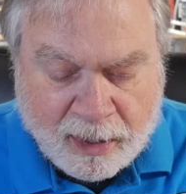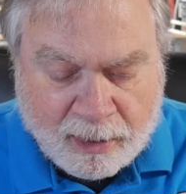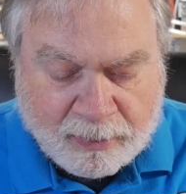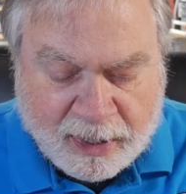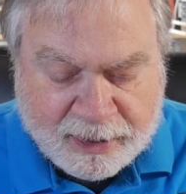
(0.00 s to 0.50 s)

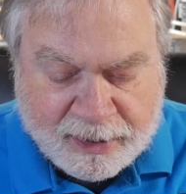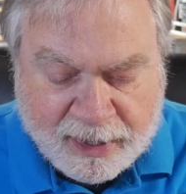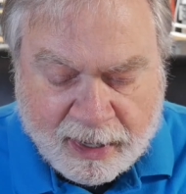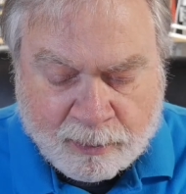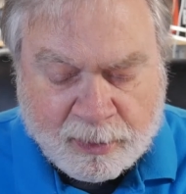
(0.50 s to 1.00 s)
applying to the
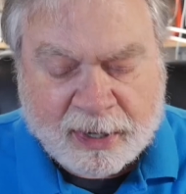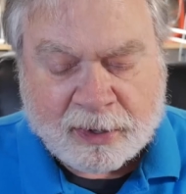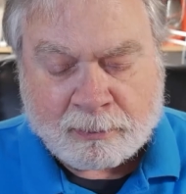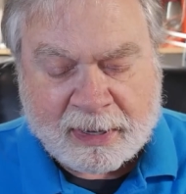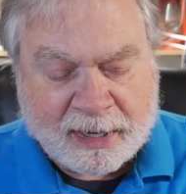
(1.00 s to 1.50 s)
ham
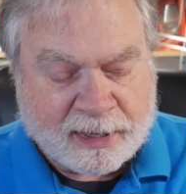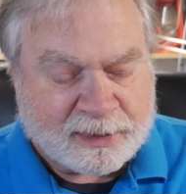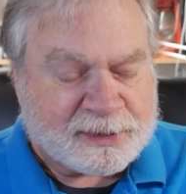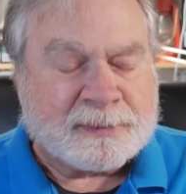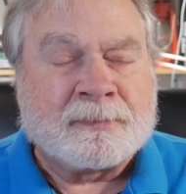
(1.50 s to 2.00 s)
radio bands.